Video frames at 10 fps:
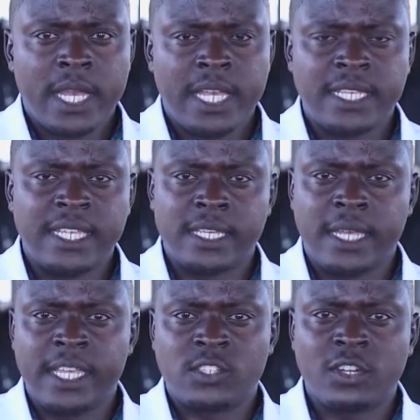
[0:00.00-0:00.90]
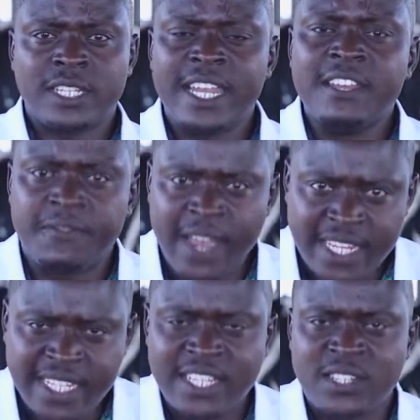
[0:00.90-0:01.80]
is, is, a, uh, is not
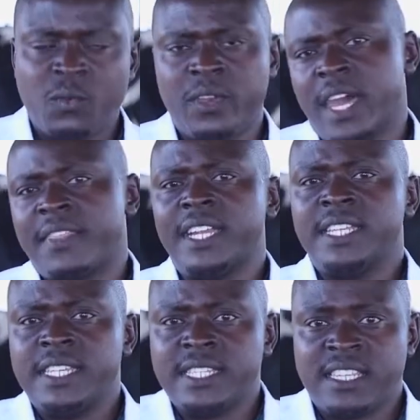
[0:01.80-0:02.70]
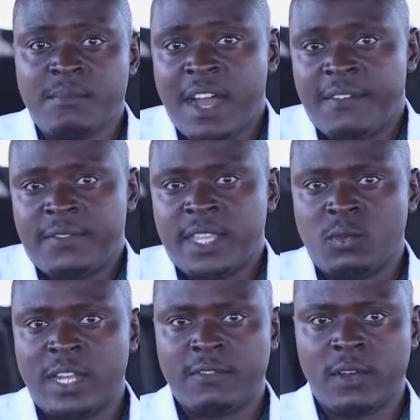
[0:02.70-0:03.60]
infected with other diseases they, have, they
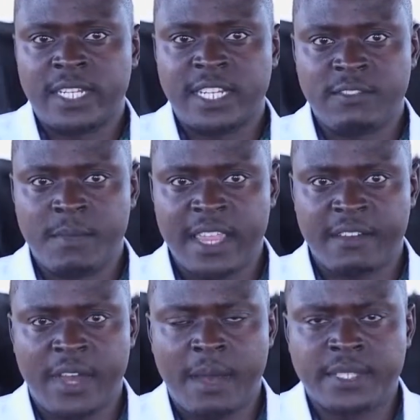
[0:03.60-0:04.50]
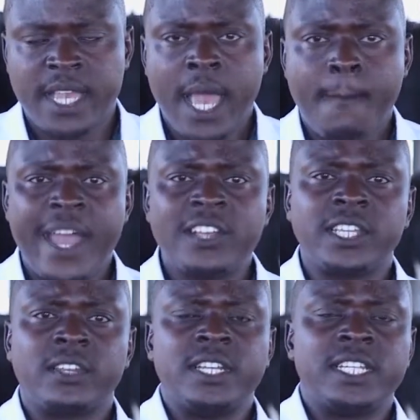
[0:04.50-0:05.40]
could have collected from other farms.
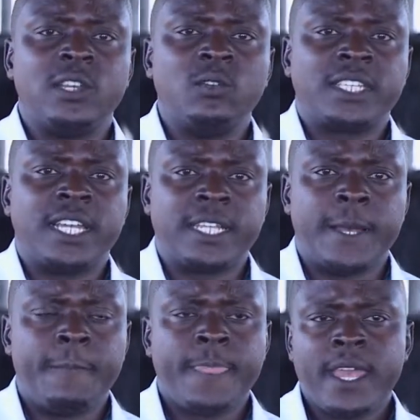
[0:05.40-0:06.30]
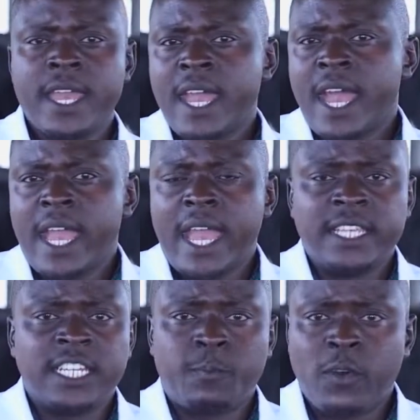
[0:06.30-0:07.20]
Biosecurity looks at um,
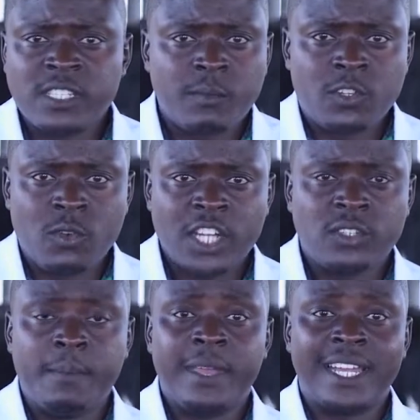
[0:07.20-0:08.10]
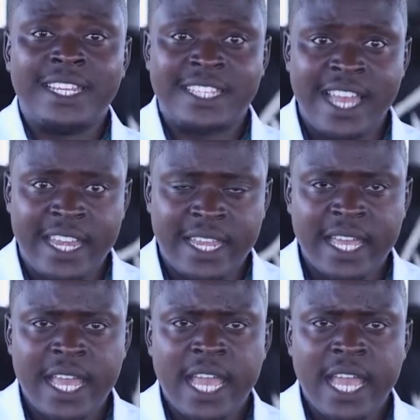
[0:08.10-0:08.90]
is it possible to actually make a design